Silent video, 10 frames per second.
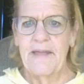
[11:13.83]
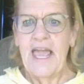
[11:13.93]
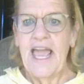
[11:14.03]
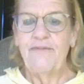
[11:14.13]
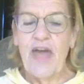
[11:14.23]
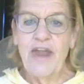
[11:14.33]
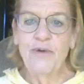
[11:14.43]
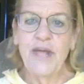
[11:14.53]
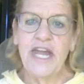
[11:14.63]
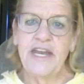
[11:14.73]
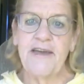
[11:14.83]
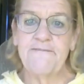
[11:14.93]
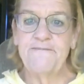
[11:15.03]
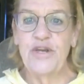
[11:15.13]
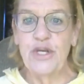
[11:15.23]
If they don't get enough
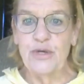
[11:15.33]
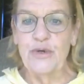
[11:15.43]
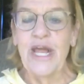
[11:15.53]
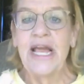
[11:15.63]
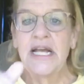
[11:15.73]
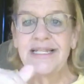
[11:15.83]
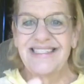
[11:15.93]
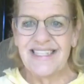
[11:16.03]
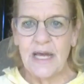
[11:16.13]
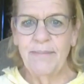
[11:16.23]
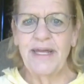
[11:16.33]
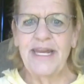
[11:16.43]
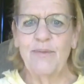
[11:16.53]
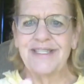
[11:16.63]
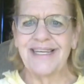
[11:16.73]
food,
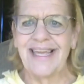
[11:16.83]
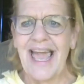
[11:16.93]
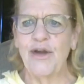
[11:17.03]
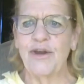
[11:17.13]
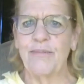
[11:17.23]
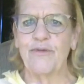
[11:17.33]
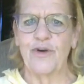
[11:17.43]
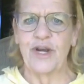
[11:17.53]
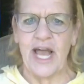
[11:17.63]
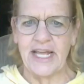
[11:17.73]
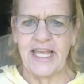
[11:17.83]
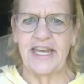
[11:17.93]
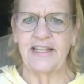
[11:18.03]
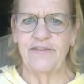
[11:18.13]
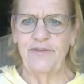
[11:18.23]
somebody was accountable for not
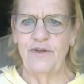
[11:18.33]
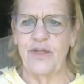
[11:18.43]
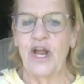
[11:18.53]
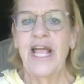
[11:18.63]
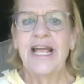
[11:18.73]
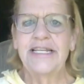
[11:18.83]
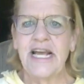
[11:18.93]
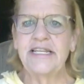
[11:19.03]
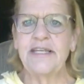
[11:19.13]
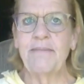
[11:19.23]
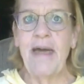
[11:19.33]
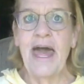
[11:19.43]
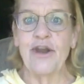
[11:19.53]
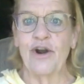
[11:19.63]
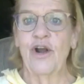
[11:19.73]
getting the food there. Doesn't
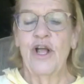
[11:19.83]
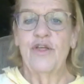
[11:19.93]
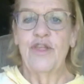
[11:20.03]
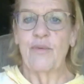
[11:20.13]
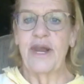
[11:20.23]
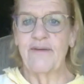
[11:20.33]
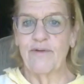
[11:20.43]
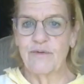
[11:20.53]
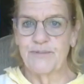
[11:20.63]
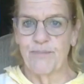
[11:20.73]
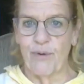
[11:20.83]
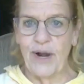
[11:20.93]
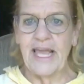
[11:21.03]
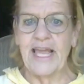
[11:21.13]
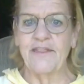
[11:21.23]
matter that whatever was
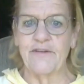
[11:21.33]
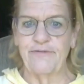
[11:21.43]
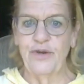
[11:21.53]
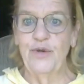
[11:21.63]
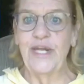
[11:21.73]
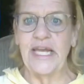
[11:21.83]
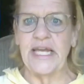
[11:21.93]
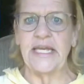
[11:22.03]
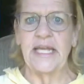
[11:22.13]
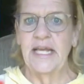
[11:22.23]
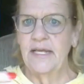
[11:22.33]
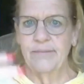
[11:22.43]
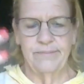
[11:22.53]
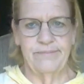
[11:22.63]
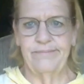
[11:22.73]
bringing the food in,
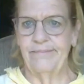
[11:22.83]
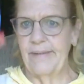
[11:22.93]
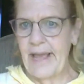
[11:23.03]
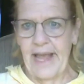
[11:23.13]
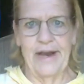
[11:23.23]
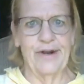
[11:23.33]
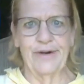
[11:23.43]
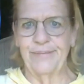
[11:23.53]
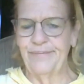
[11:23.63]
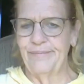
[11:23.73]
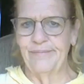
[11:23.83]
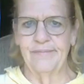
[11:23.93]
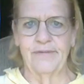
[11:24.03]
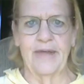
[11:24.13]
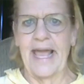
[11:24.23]
air,
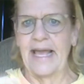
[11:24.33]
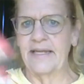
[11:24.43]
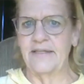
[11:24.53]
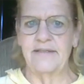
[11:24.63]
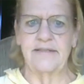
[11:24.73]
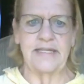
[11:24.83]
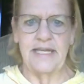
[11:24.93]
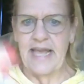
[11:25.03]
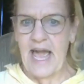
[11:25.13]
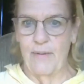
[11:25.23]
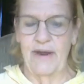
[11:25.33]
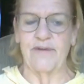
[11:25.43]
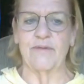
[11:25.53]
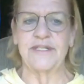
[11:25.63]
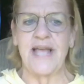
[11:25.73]
land, sea, however
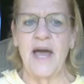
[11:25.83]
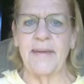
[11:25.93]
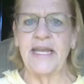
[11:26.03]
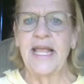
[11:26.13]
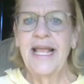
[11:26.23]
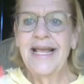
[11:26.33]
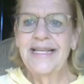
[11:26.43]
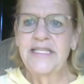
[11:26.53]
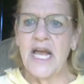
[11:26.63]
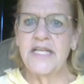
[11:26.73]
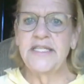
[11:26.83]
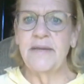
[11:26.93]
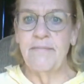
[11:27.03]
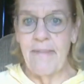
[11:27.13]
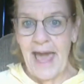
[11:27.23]
it was coming,
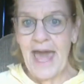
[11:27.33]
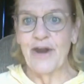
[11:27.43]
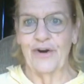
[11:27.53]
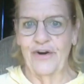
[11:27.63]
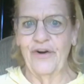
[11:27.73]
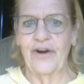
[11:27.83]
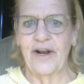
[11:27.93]
doesn't matter